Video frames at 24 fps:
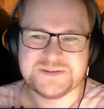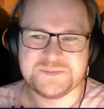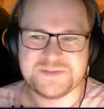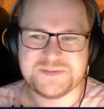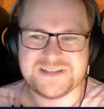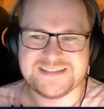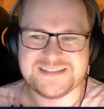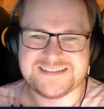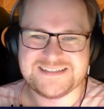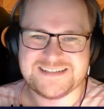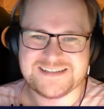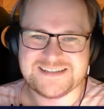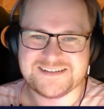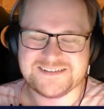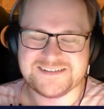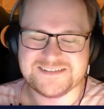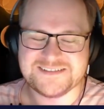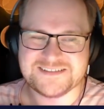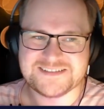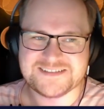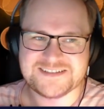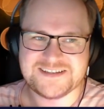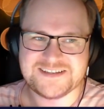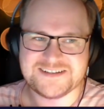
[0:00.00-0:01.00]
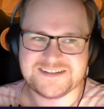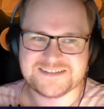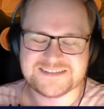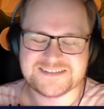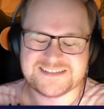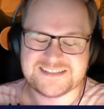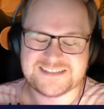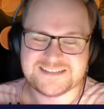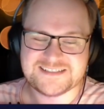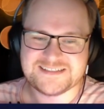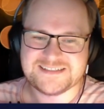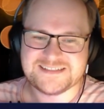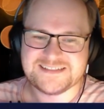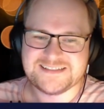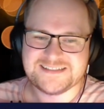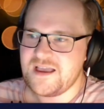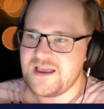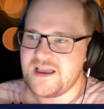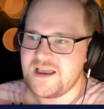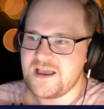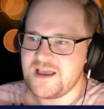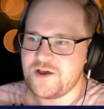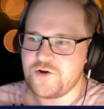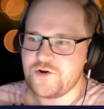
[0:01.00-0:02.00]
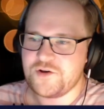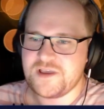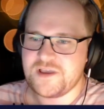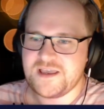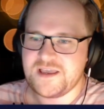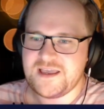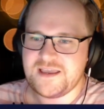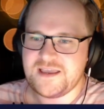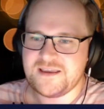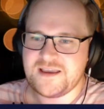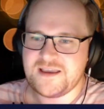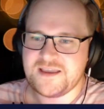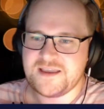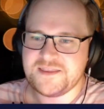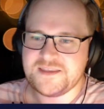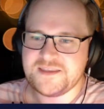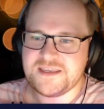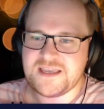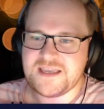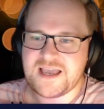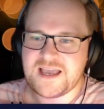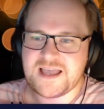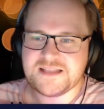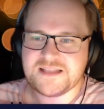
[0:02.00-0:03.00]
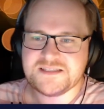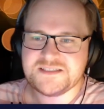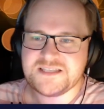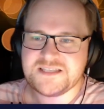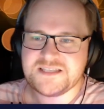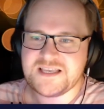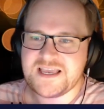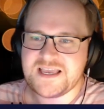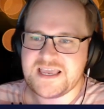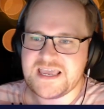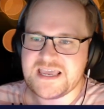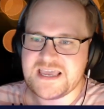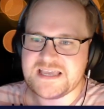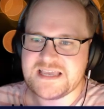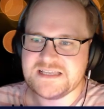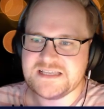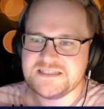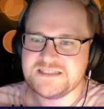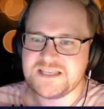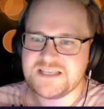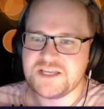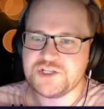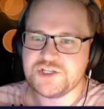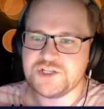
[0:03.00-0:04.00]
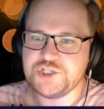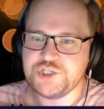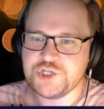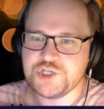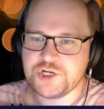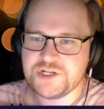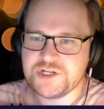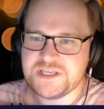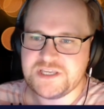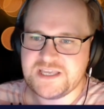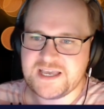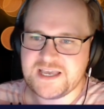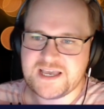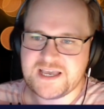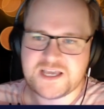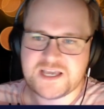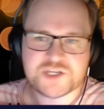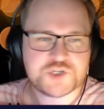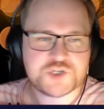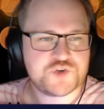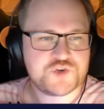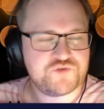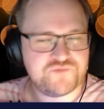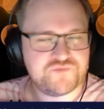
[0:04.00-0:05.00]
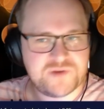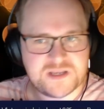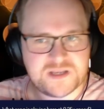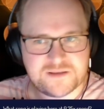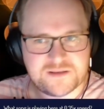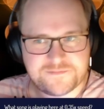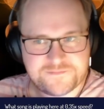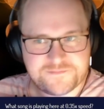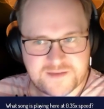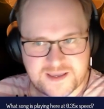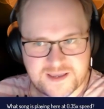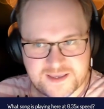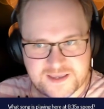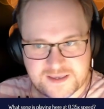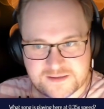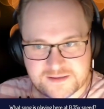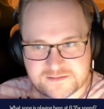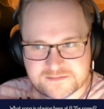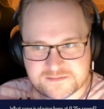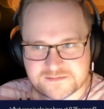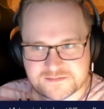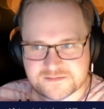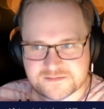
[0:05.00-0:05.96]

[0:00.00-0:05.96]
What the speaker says: Bless you, cotton socks. Okay, and the answer is Johnny Cash, Ring of Fire.